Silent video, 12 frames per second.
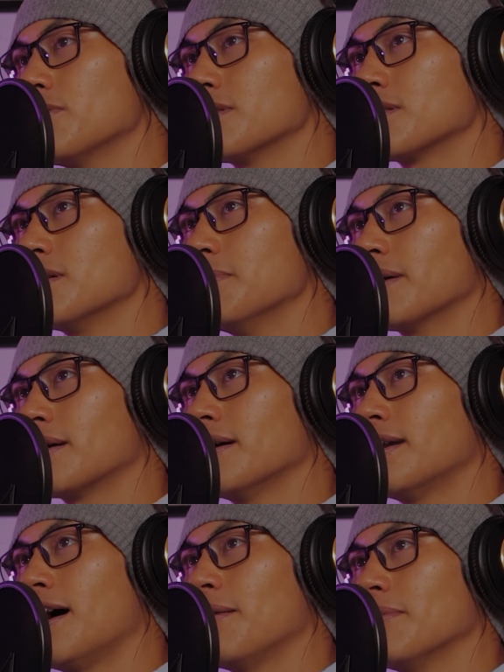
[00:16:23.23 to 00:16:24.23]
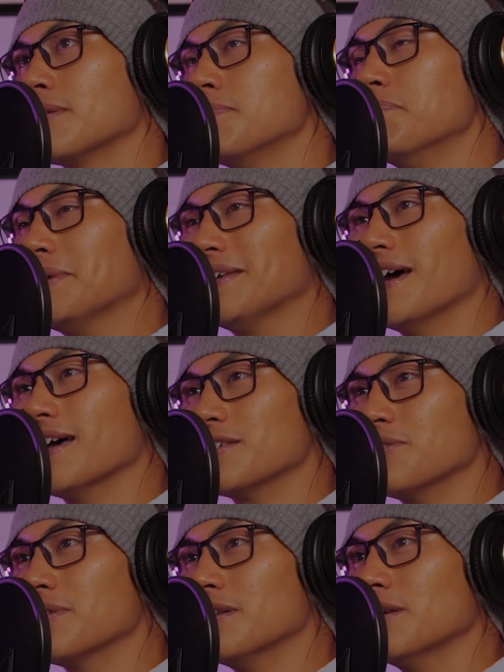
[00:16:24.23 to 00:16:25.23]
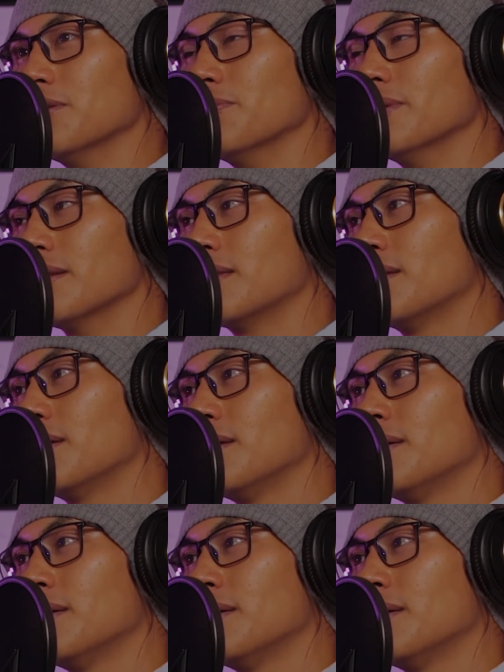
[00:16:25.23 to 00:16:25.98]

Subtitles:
you can stomach and how much BS you can deal with,